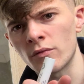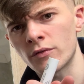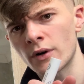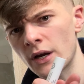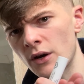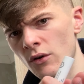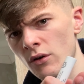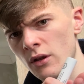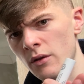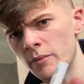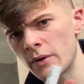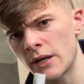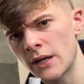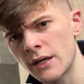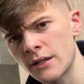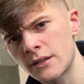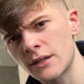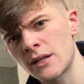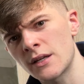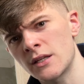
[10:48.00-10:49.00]
viral at the
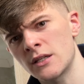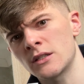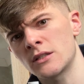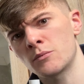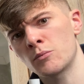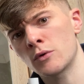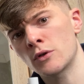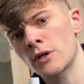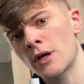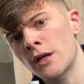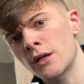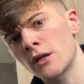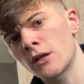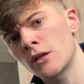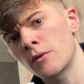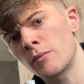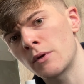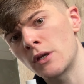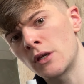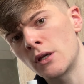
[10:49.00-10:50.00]
minute is pretending
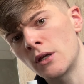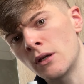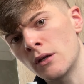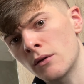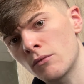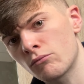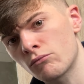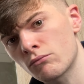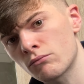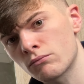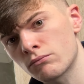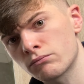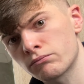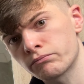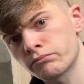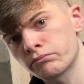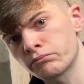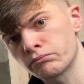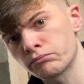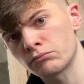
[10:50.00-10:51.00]
to be
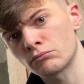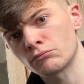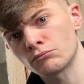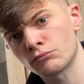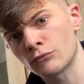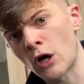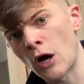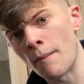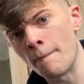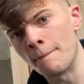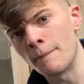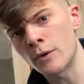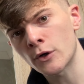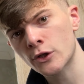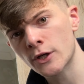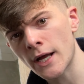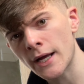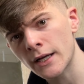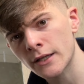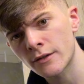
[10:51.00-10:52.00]

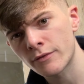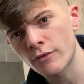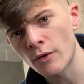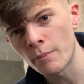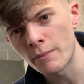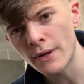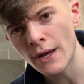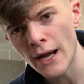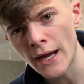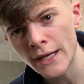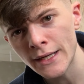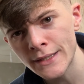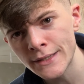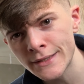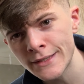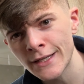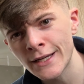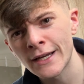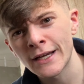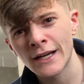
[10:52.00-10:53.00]
bracked from
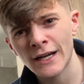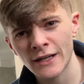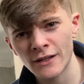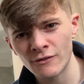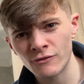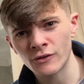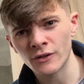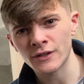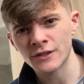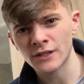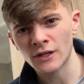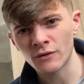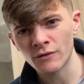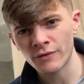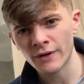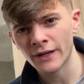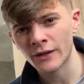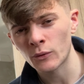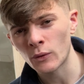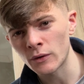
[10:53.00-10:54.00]
behind, and you've got the sound
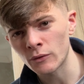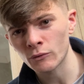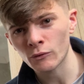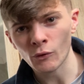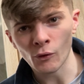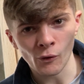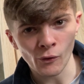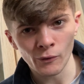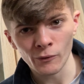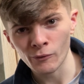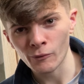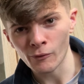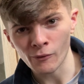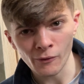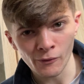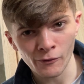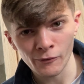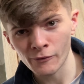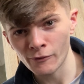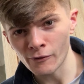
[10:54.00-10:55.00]
effect going,
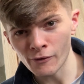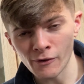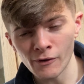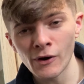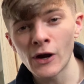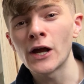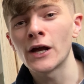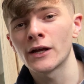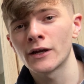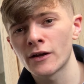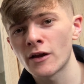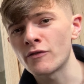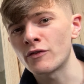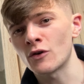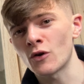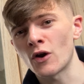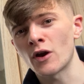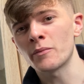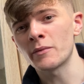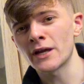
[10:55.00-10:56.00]
if you
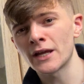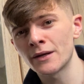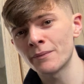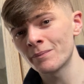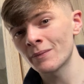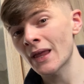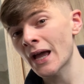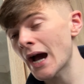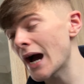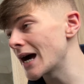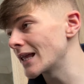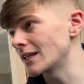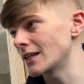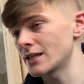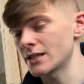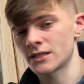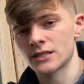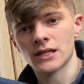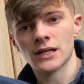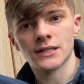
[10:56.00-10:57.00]
know what I mean, and
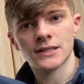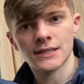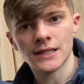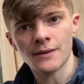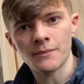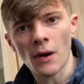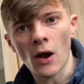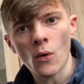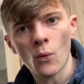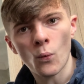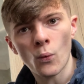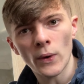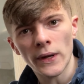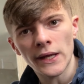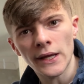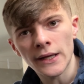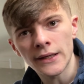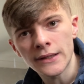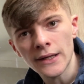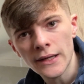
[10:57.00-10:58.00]
there's some
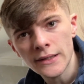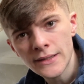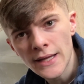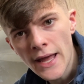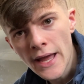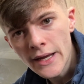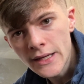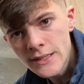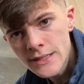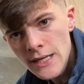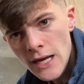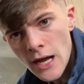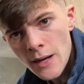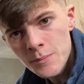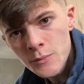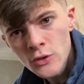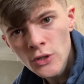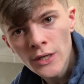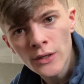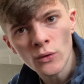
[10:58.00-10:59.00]
weird text
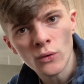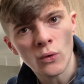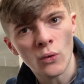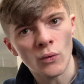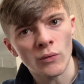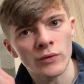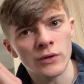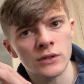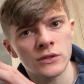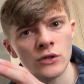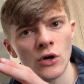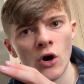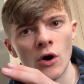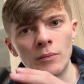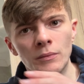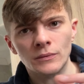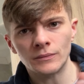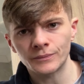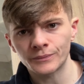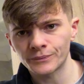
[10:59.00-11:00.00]
caption over the
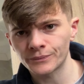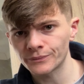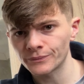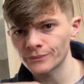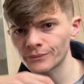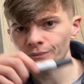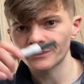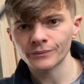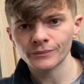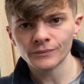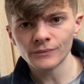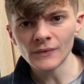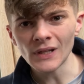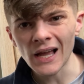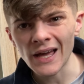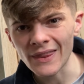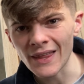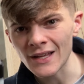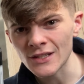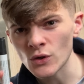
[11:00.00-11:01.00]
top.
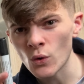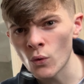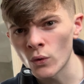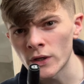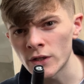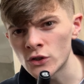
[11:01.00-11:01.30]
And that's all you're